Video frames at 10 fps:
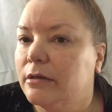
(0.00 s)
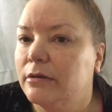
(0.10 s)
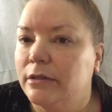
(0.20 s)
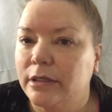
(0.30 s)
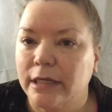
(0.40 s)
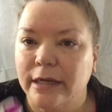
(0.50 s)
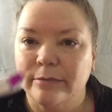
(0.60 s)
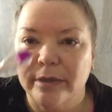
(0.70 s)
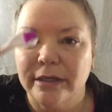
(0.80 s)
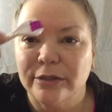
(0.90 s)
Oh, look I
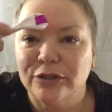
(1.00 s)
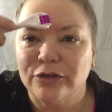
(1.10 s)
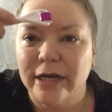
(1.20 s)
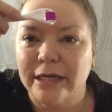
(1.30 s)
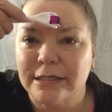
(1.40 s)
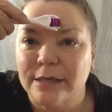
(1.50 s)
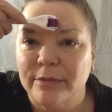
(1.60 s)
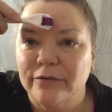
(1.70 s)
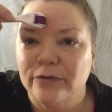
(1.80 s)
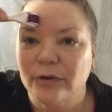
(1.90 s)
made tracks on
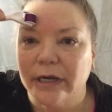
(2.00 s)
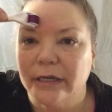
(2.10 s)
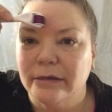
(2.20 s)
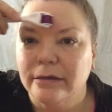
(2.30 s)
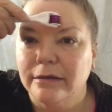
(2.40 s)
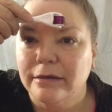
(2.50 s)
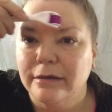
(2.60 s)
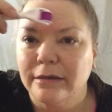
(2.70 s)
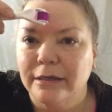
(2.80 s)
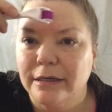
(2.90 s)
my forehead.
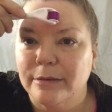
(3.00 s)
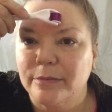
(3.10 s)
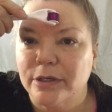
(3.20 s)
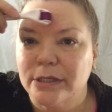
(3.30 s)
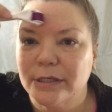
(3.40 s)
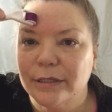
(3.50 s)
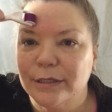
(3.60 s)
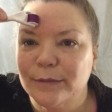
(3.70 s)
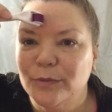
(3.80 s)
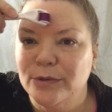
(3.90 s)
I'm going to
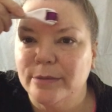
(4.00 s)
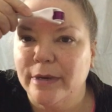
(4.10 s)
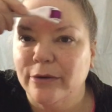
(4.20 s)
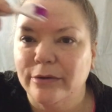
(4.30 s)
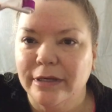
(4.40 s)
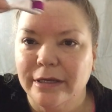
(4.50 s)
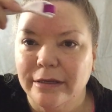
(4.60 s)
smooth them out.